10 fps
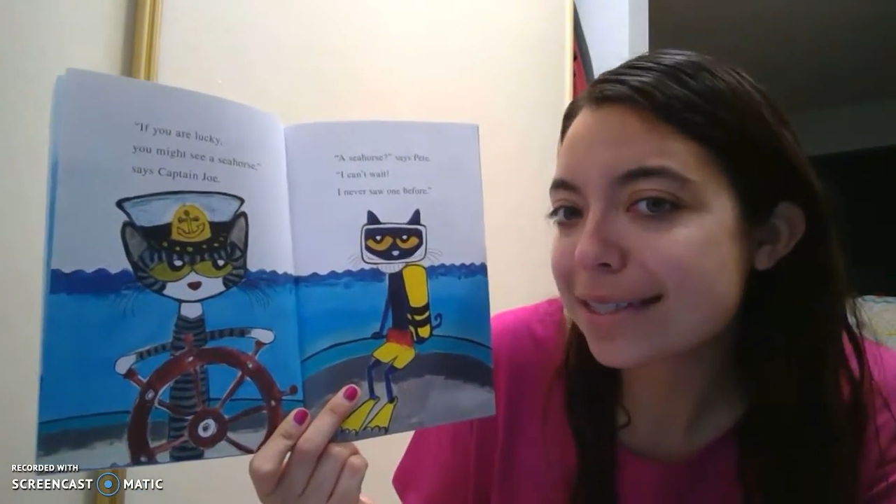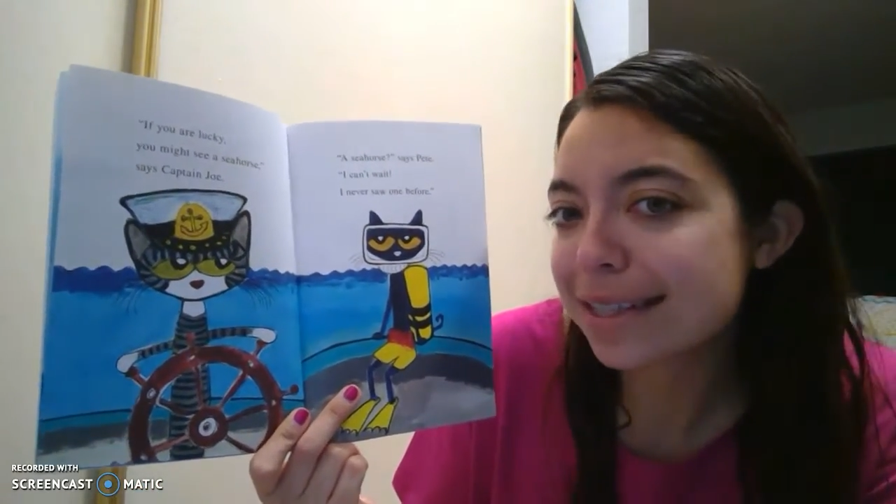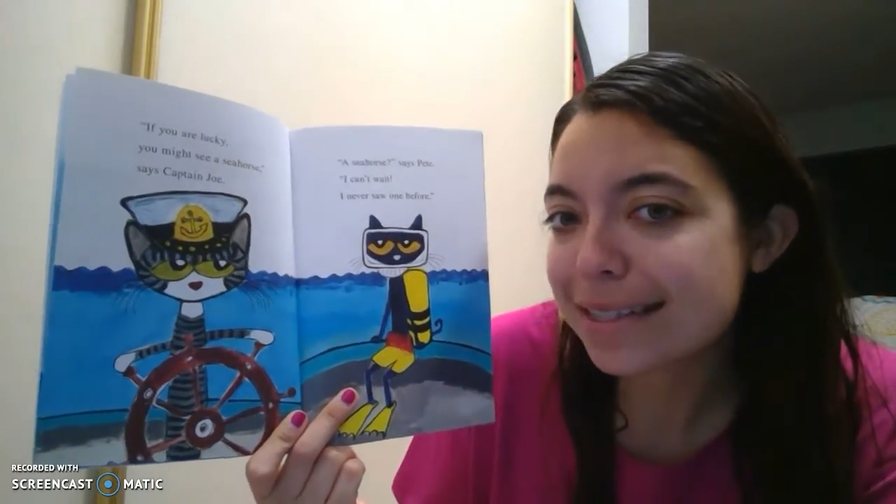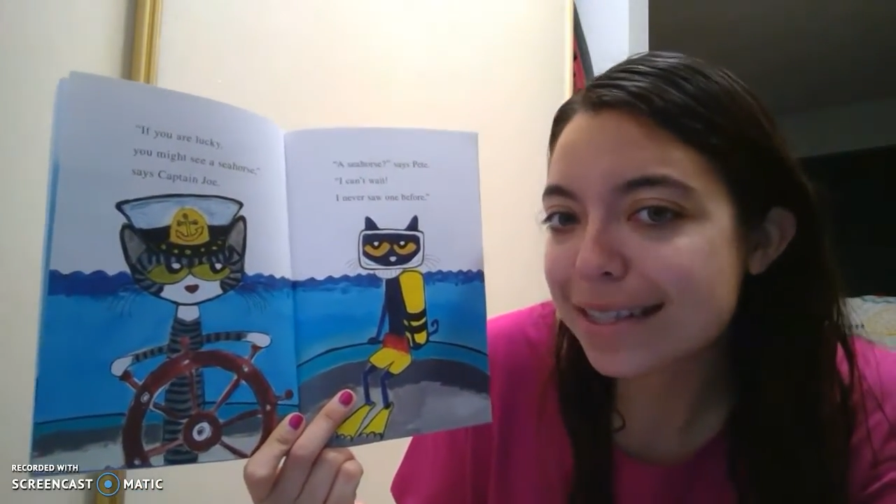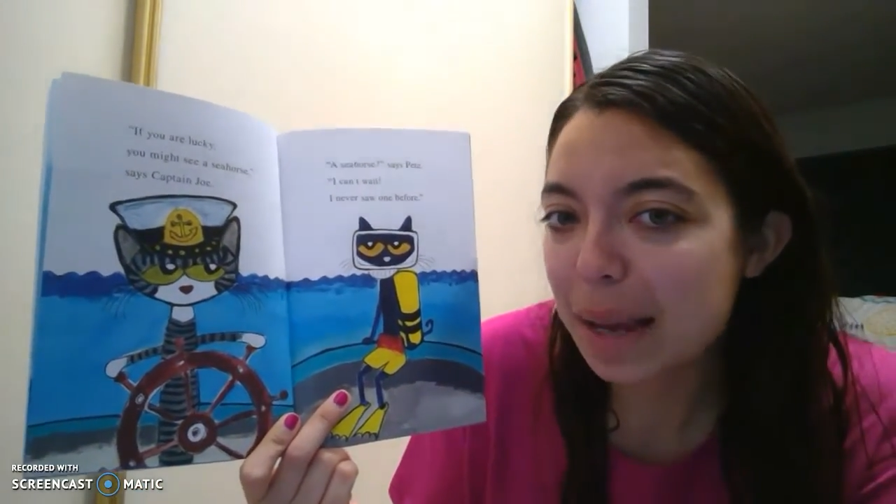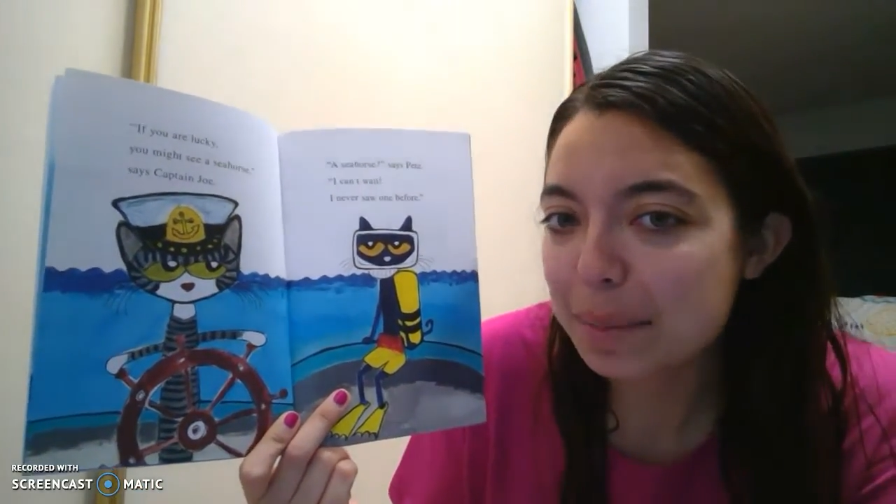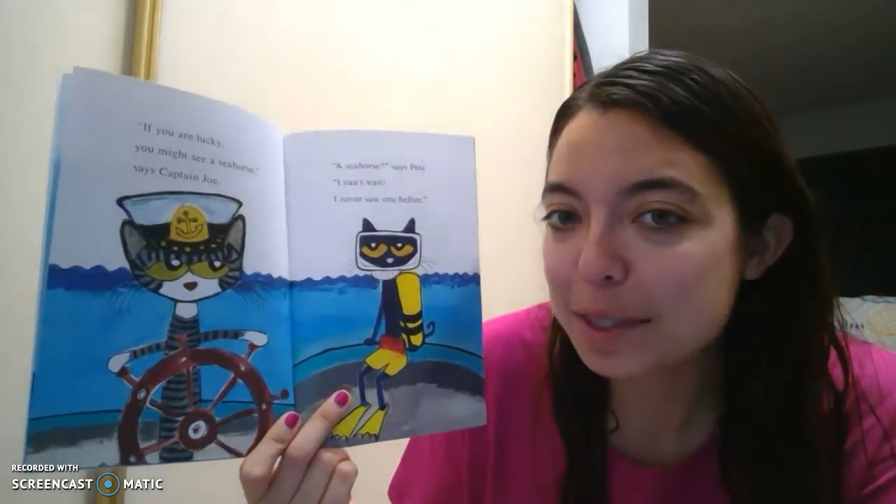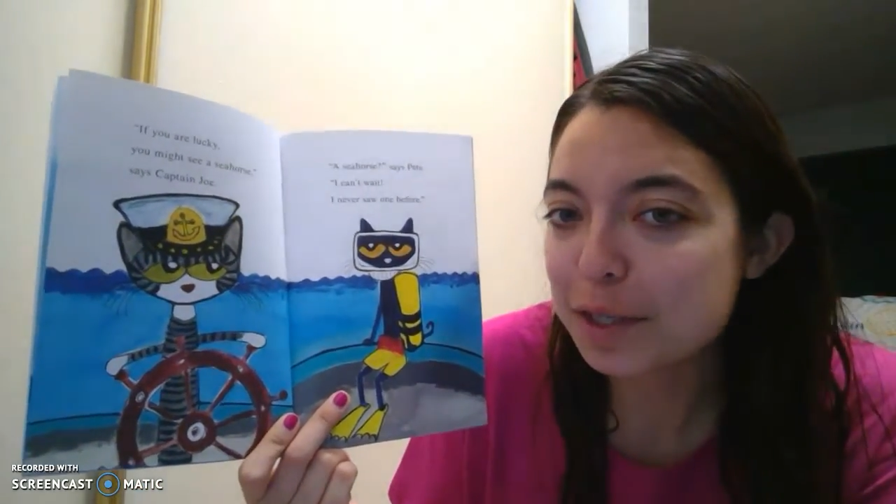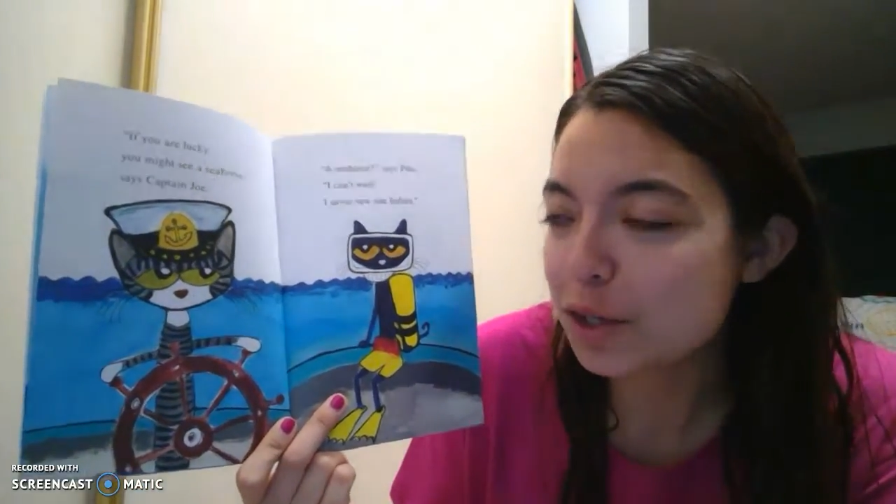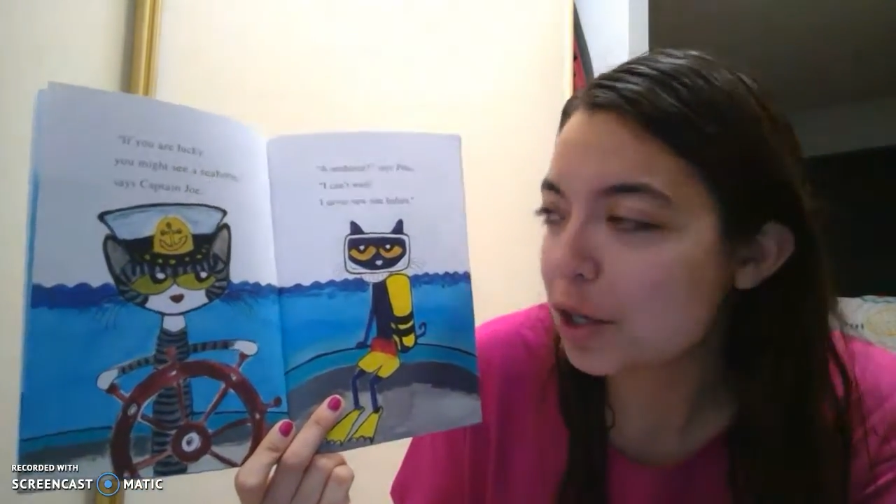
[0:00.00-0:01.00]
says
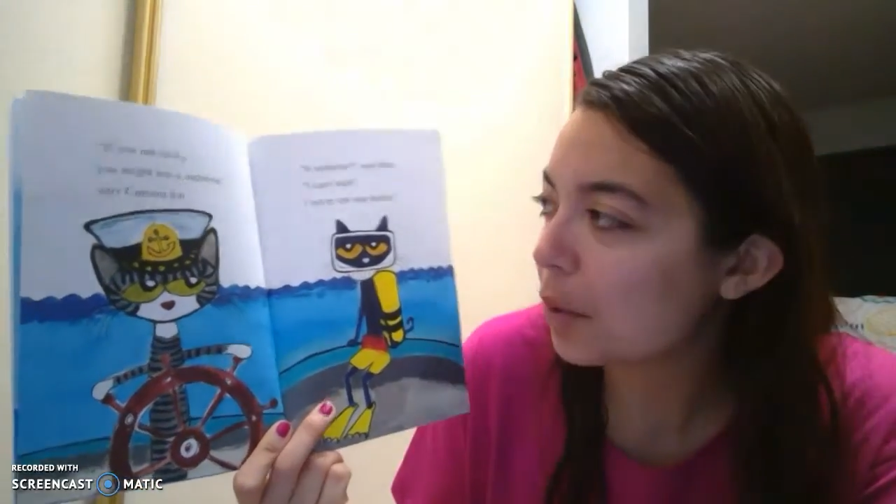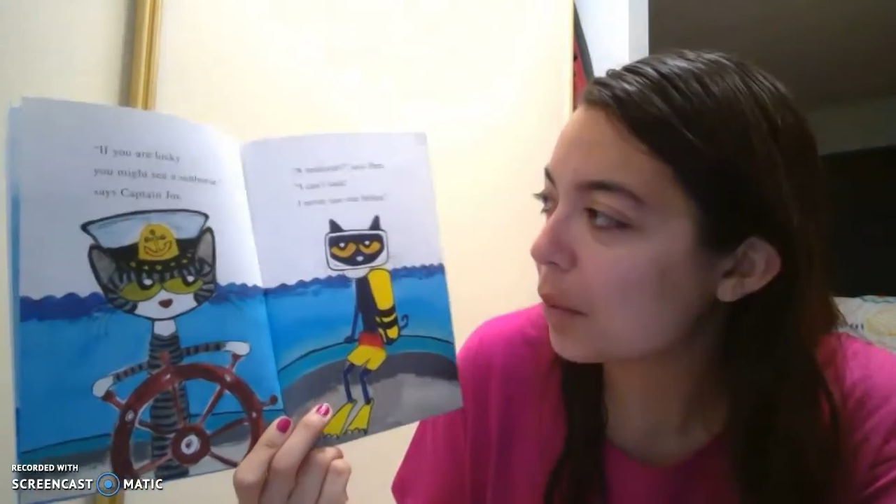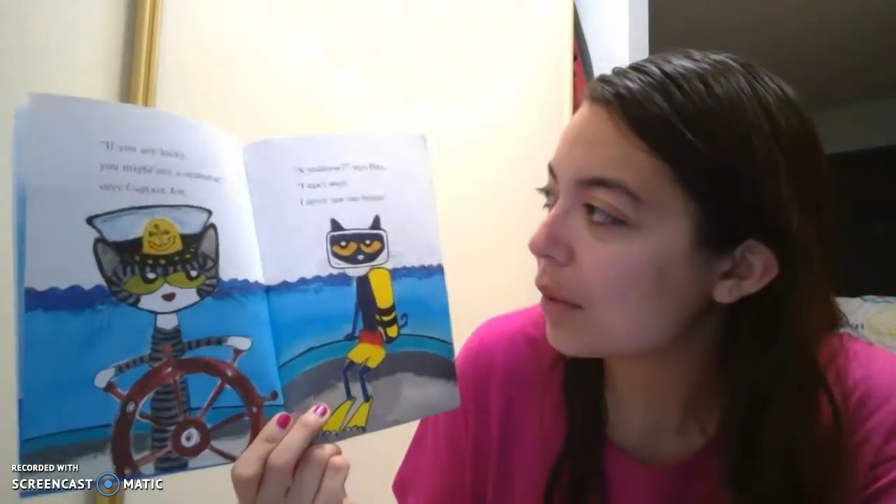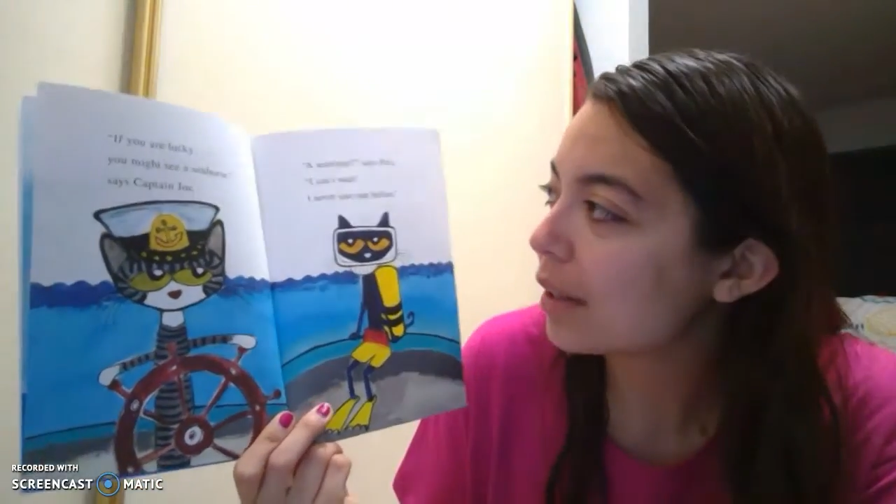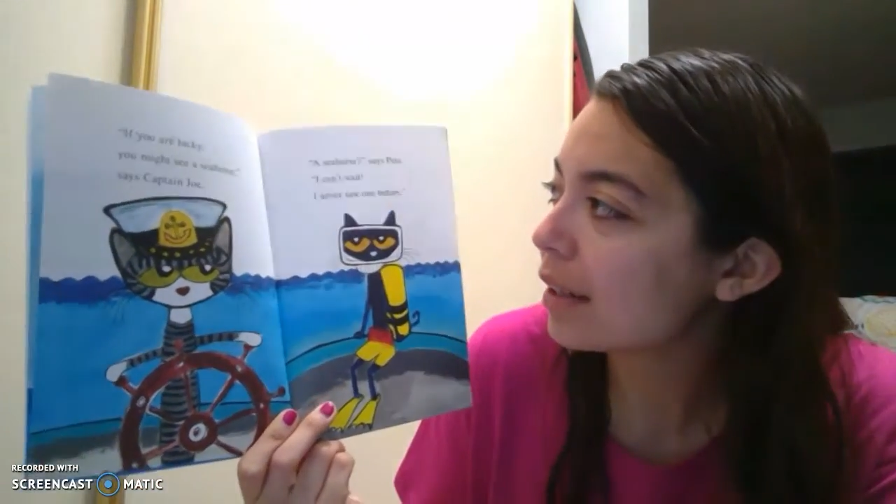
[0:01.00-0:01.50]
Captain Joe.